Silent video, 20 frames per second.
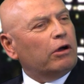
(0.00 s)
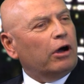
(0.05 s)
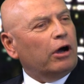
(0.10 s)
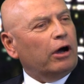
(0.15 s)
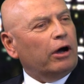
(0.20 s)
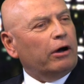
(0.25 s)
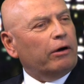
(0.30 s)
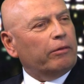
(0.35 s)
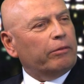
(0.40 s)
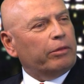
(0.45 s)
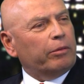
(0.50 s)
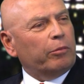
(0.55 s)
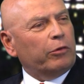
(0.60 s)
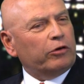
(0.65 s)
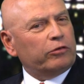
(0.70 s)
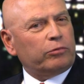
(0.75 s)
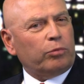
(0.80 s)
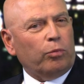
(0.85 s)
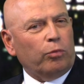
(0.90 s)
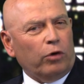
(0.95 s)
uh, the
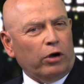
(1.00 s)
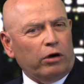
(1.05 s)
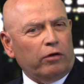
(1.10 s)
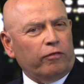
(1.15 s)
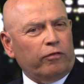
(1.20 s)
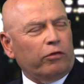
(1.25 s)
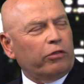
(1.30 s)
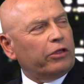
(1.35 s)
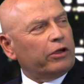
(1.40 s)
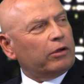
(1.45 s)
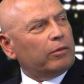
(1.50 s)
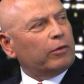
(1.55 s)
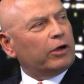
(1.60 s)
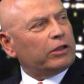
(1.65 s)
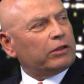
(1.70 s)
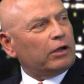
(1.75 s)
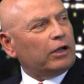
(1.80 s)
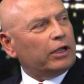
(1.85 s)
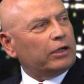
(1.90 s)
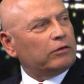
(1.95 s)
most wonderful thing
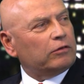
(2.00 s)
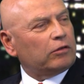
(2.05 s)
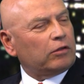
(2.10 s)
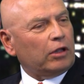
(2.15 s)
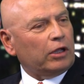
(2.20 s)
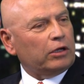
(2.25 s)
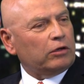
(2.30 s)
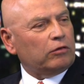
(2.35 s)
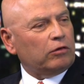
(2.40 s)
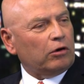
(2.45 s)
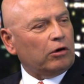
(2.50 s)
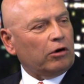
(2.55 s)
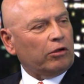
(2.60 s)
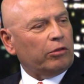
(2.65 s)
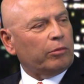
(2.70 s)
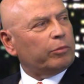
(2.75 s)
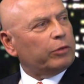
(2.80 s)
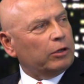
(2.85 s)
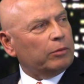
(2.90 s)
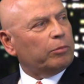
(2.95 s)
about the legislature
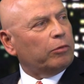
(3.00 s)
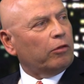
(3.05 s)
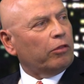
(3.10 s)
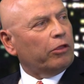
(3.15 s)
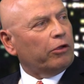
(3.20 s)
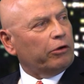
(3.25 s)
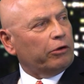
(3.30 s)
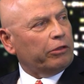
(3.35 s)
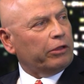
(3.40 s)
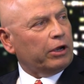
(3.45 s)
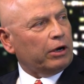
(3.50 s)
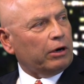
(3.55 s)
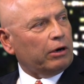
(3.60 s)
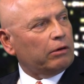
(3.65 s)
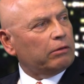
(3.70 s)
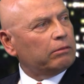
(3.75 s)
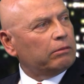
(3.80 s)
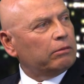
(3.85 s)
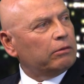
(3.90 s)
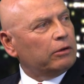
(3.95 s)
are the people that are
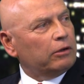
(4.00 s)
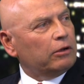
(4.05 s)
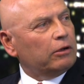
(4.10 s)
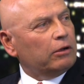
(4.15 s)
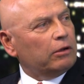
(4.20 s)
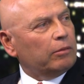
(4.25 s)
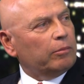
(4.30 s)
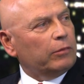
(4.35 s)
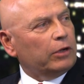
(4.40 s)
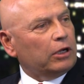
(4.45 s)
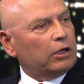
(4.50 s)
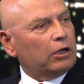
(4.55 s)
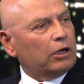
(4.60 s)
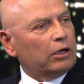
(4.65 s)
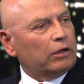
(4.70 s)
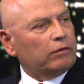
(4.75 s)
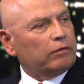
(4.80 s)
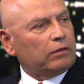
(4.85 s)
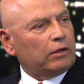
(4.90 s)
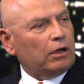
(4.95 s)
there,
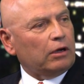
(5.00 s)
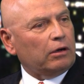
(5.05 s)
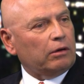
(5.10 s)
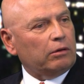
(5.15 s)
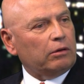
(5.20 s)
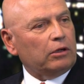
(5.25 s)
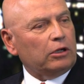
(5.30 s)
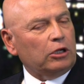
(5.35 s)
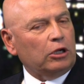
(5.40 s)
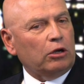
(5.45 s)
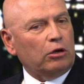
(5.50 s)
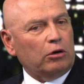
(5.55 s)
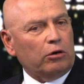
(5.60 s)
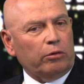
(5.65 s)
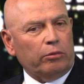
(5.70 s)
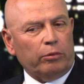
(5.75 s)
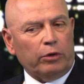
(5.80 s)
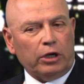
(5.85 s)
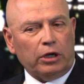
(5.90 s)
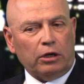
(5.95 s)
because uh, you
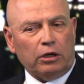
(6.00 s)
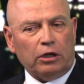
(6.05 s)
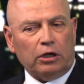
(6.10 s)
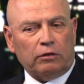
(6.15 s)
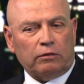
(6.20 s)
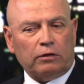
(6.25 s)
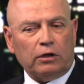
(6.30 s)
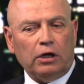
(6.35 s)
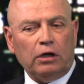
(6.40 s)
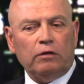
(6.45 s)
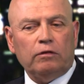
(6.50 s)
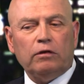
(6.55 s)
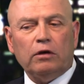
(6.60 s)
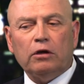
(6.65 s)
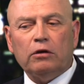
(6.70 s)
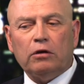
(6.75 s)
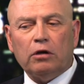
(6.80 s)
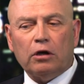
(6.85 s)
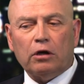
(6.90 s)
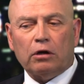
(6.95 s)
know we it's
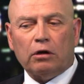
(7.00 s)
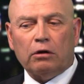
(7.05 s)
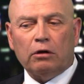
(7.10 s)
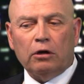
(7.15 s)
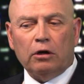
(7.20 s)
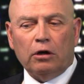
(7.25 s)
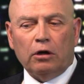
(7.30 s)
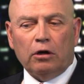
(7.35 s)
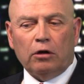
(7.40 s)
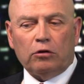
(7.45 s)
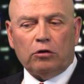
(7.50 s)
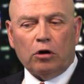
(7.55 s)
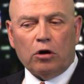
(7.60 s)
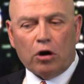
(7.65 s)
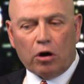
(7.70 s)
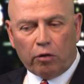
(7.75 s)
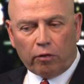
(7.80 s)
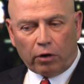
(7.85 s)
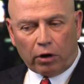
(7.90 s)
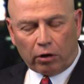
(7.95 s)
easy to to
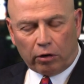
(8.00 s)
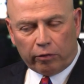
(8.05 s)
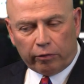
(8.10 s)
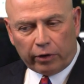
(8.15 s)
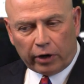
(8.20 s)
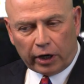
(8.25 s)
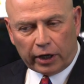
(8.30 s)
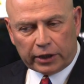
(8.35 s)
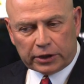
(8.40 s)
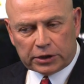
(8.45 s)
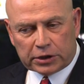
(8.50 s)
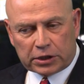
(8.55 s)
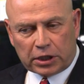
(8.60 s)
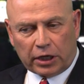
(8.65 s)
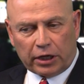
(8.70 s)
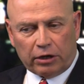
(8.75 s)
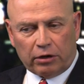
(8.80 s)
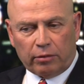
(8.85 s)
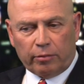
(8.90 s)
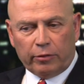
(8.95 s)
know our own
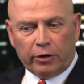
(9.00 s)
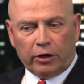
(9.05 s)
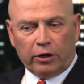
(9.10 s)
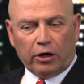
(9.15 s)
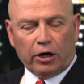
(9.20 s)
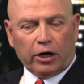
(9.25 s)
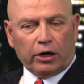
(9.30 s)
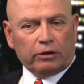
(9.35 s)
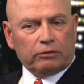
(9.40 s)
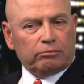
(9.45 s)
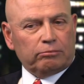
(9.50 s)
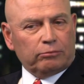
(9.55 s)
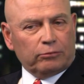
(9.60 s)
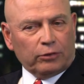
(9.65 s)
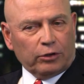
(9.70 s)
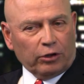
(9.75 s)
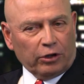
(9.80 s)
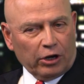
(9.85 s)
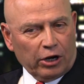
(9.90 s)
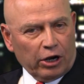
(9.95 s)
legislator, but not
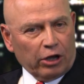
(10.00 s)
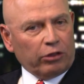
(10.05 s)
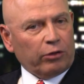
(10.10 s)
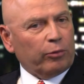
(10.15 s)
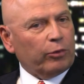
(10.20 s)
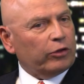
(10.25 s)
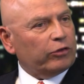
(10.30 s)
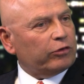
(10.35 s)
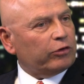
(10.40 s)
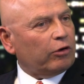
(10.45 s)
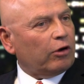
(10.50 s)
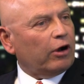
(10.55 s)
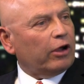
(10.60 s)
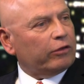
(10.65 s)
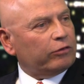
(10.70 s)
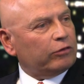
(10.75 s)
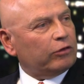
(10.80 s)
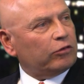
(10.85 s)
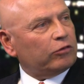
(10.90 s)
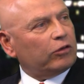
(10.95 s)
the other ones
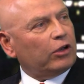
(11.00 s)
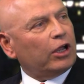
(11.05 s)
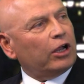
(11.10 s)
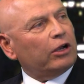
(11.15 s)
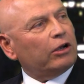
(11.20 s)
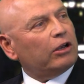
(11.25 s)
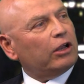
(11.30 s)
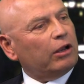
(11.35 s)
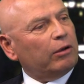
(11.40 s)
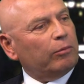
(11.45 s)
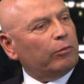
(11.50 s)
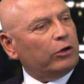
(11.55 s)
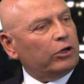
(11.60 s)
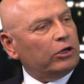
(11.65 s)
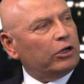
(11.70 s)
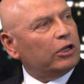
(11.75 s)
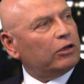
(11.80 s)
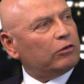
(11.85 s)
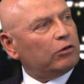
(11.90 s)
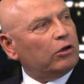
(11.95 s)
across the state. And
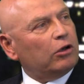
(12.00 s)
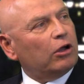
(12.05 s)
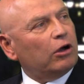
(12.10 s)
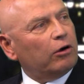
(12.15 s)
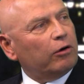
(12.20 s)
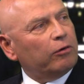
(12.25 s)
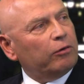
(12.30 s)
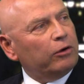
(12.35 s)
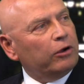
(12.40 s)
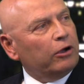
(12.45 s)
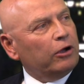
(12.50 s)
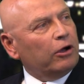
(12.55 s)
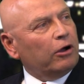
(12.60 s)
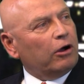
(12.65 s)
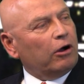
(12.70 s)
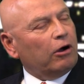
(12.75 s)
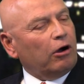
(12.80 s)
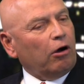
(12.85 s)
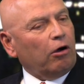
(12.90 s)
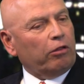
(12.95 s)
when you get to know
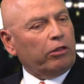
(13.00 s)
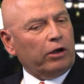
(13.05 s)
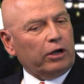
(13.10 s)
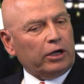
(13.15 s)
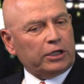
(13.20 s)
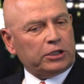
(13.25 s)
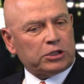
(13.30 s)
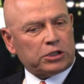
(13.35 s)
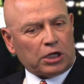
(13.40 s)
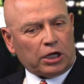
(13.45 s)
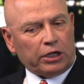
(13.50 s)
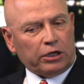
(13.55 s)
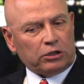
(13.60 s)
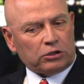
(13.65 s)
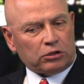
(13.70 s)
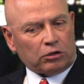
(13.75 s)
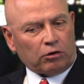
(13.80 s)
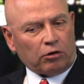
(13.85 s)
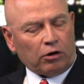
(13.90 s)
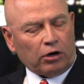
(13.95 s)
all the
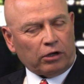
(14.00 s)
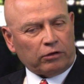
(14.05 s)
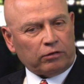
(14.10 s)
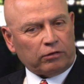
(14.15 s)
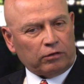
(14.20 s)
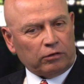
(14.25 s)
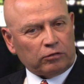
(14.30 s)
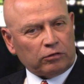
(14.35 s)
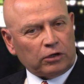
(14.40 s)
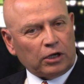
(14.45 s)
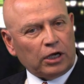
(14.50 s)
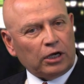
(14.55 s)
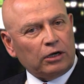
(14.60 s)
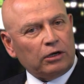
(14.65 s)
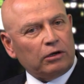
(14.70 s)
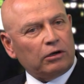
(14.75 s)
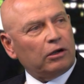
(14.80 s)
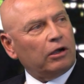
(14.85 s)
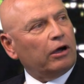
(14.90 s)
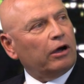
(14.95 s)
legislators across the
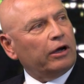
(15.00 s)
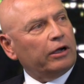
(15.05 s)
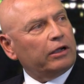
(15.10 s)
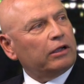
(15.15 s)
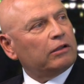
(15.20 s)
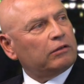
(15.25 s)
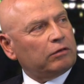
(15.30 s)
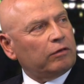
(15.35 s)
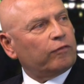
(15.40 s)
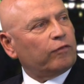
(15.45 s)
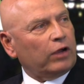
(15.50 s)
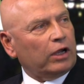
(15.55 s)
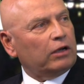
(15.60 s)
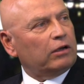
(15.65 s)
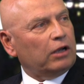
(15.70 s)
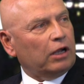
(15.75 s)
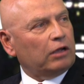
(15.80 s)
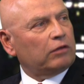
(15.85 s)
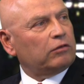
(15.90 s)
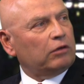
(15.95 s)
state, uh, it's a
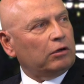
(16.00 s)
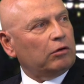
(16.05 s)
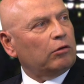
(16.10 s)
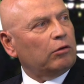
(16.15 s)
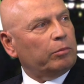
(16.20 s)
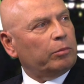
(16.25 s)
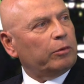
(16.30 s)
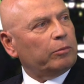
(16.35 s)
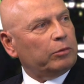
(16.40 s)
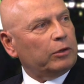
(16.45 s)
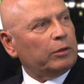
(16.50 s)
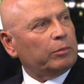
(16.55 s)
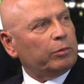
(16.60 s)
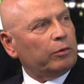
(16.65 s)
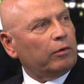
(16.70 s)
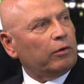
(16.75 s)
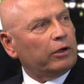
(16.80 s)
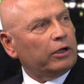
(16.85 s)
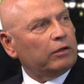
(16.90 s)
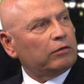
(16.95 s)
fantastic group of
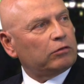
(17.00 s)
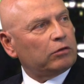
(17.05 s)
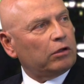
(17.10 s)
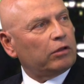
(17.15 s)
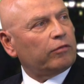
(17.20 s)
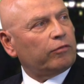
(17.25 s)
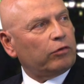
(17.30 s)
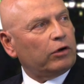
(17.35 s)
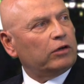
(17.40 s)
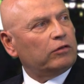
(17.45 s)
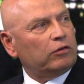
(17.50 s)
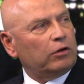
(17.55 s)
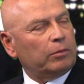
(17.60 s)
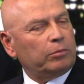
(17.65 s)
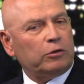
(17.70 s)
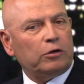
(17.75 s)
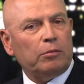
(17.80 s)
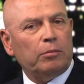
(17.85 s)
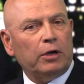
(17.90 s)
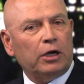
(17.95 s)
people. And so the
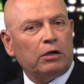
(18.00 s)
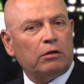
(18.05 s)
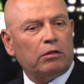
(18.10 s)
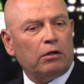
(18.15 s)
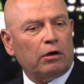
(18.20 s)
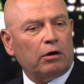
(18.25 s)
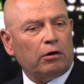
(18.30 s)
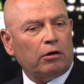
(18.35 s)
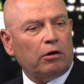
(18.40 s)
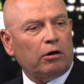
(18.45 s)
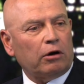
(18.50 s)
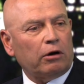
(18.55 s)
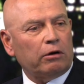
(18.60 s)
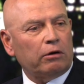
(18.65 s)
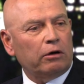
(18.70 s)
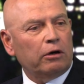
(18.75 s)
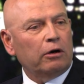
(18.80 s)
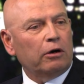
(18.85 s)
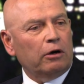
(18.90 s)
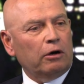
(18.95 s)
friendships you make there
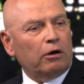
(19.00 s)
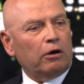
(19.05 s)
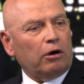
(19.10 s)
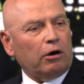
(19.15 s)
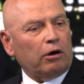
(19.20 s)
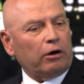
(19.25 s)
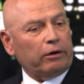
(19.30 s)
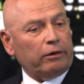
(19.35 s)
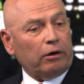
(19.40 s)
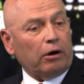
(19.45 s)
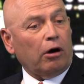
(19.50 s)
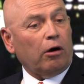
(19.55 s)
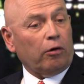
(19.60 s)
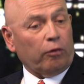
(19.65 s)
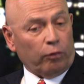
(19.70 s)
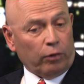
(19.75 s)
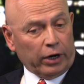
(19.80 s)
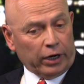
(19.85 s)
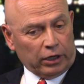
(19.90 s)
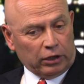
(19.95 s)
are are
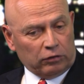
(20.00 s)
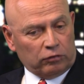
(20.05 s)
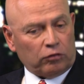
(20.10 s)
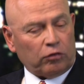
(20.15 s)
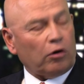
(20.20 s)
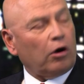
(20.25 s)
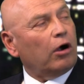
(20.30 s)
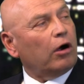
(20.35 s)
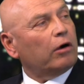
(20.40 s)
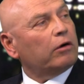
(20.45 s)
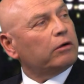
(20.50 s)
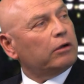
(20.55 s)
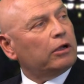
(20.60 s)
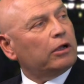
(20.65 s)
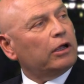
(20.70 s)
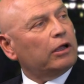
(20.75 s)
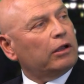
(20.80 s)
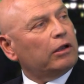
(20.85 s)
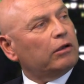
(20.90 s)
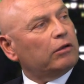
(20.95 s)
already strong,
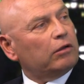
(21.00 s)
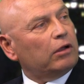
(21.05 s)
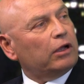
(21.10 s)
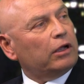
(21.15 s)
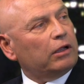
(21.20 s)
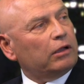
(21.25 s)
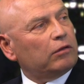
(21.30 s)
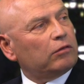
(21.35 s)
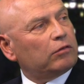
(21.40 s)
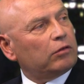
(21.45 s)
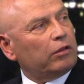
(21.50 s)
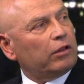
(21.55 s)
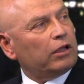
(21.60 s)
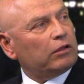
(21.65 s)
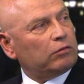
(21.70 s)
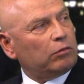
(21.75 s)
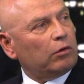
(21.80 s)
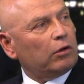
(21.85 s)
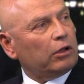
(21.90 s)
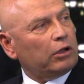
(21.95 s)
and and so
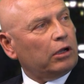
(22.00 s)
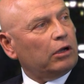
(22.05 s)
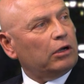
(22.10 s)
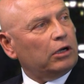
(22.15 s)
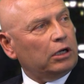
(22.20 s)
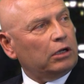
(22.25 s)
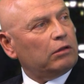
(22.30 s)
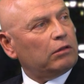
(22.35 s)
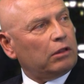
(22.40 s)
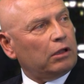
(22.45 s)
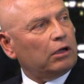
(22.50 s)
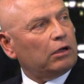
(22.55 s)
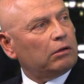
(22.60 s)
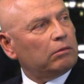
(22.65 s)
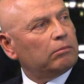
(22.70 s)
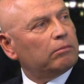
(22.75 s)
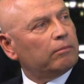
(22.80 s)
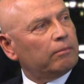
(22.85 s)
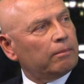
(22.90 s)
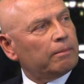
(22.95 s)
that's really a neat thing.